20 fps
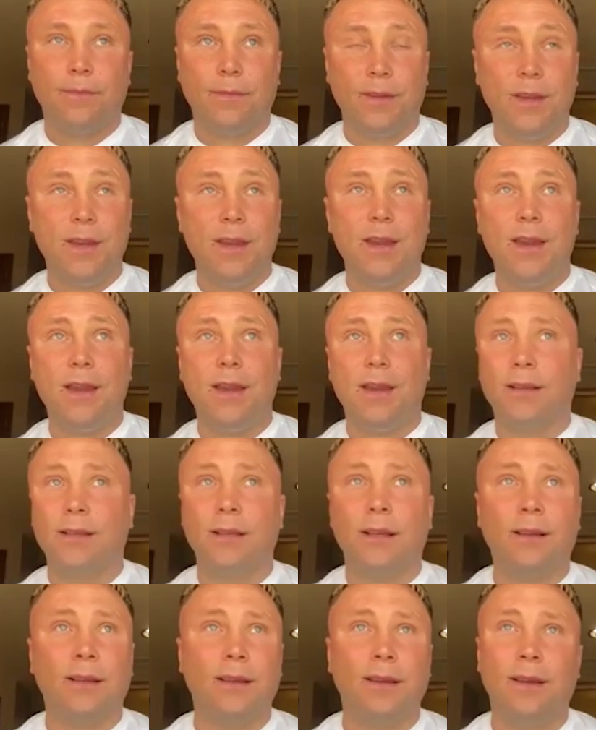Yeah,
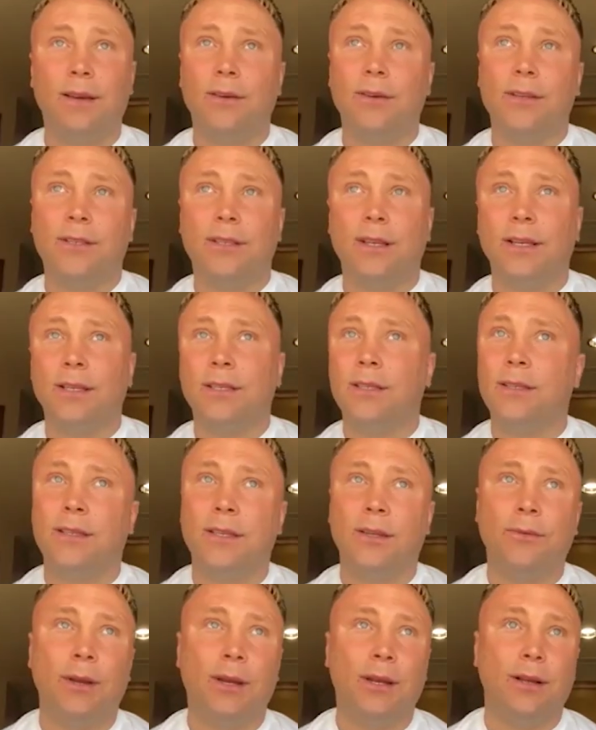exactly. It was nice to
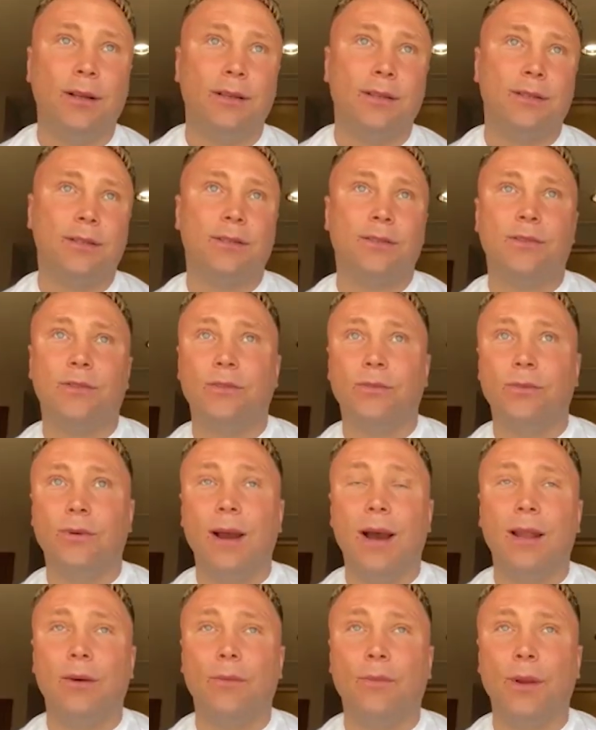see Wales do
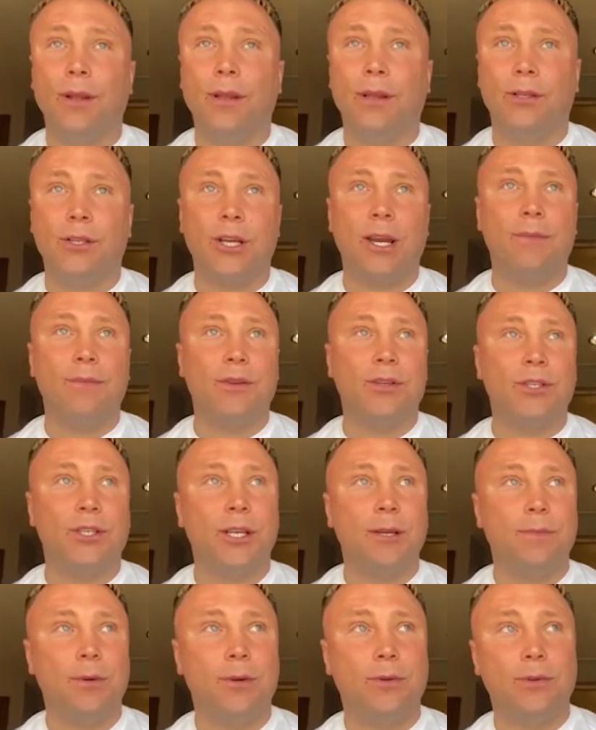well and win the
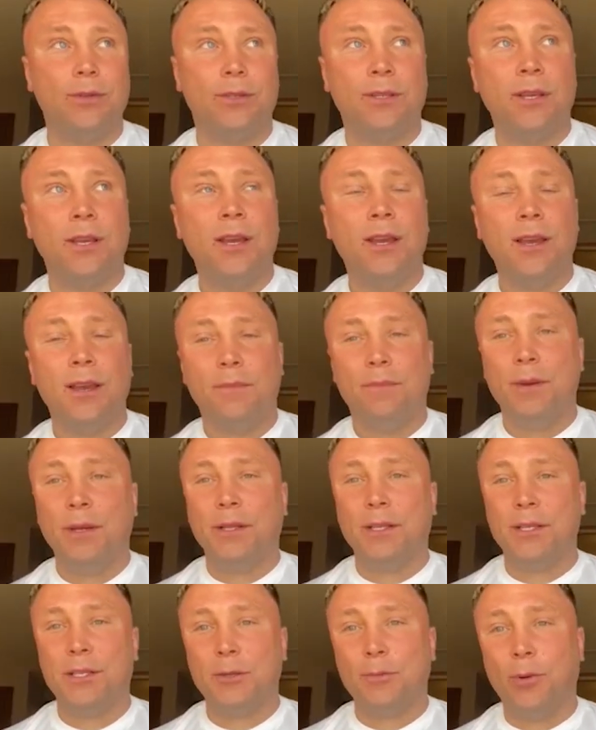championship. It was a bit
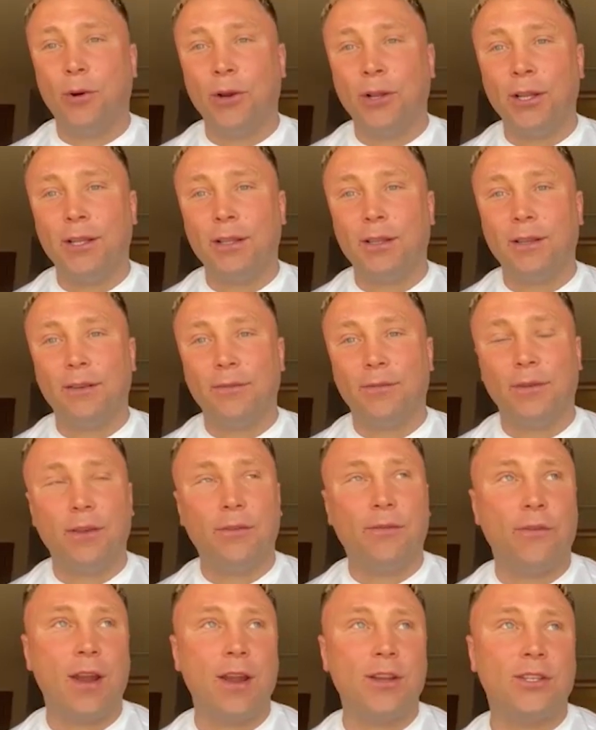disappointing for
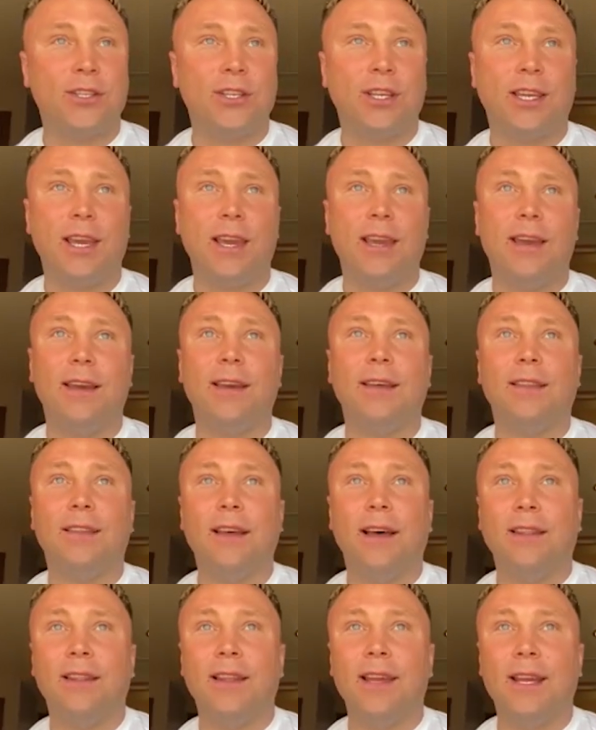the French to get
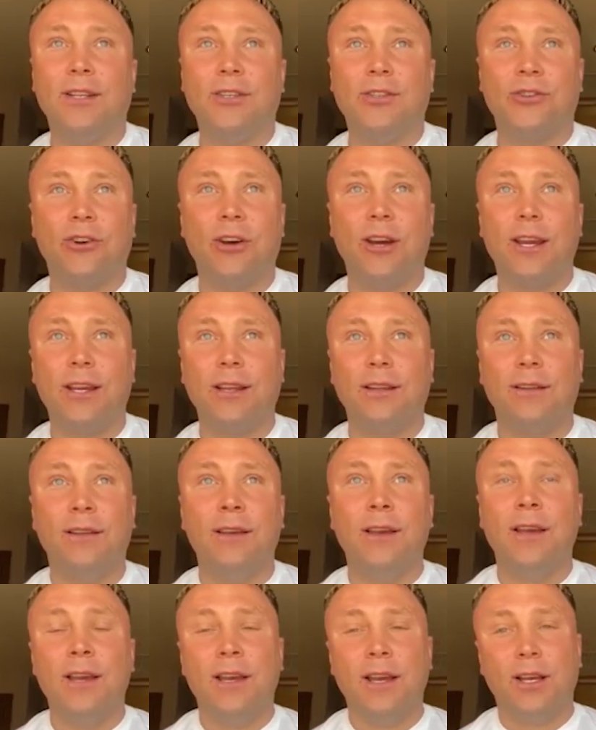that late try
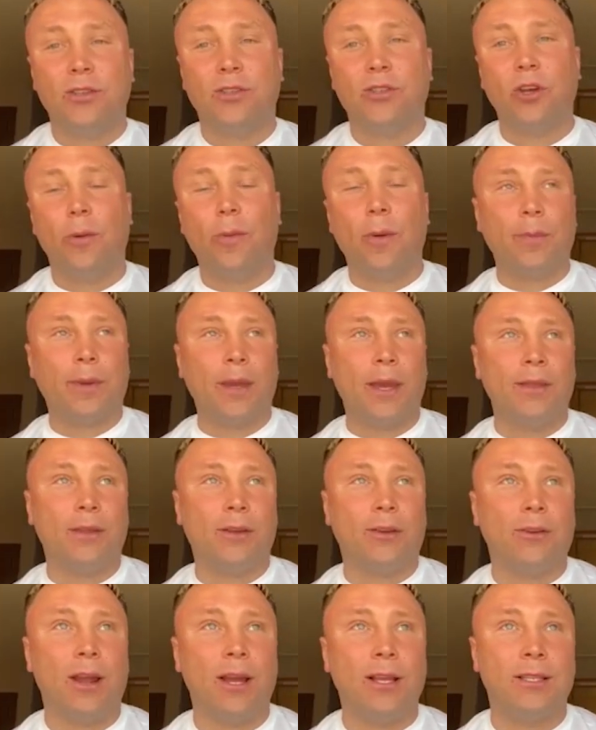and stop them getting
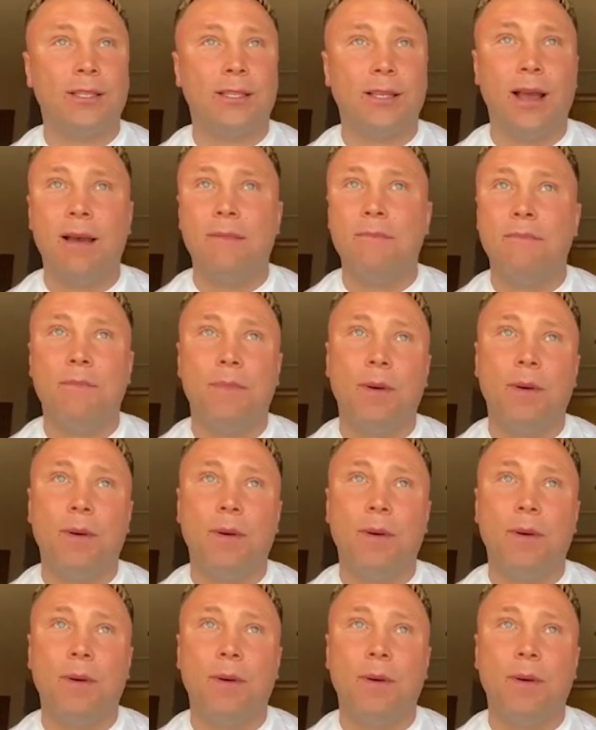the Grand Slam.